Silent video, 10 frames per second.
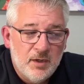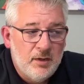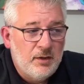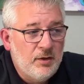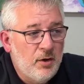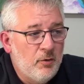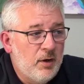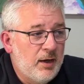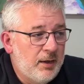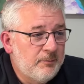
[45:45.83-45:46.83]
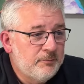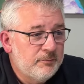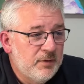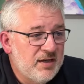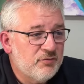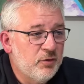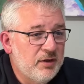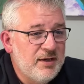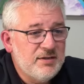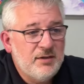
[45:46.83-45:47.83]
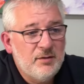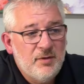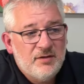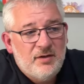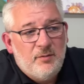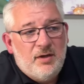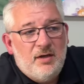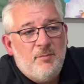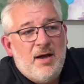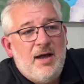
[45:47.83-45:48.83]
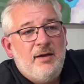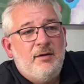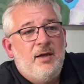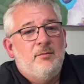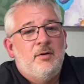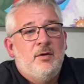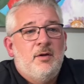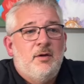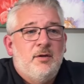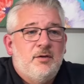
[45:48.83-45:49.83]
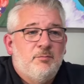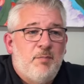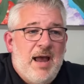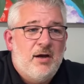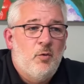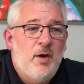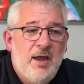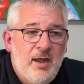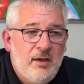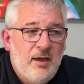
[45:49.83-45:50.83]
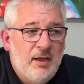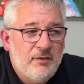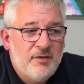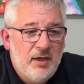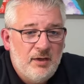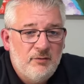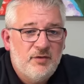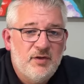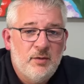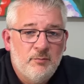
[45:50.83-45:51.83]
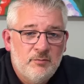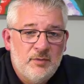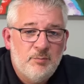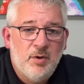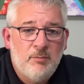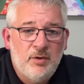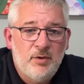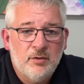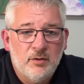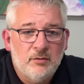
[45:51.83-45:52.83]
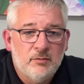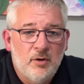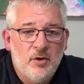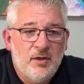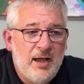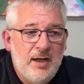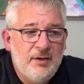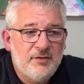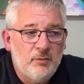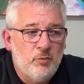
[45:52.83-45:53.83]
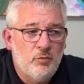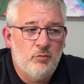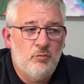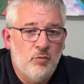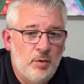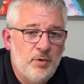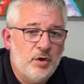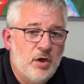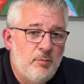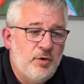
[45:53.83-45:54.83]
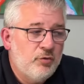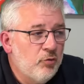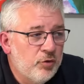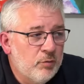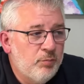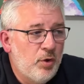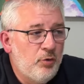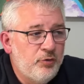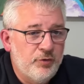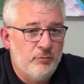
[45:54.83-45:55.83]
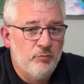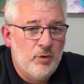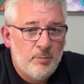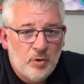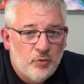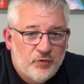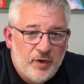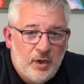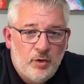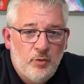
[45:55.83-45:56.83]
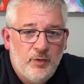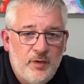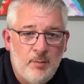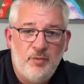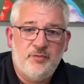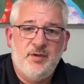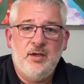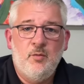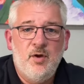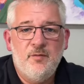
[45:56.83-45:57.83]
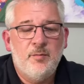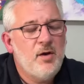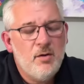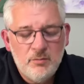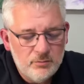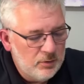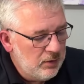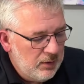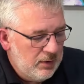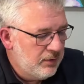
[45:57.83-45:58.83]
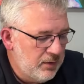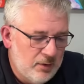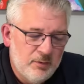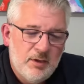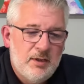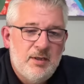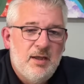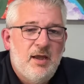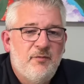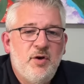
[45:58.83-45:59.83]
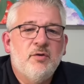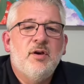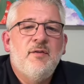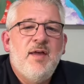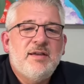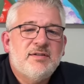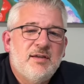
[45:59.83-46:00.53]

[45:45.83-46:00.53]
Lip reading: It's real easy to be intimidated by it and back away and see them in public or online and say, well, I'm not commenting on their post and I'm not going to say hello to them. I'll stay away from them. No. If that's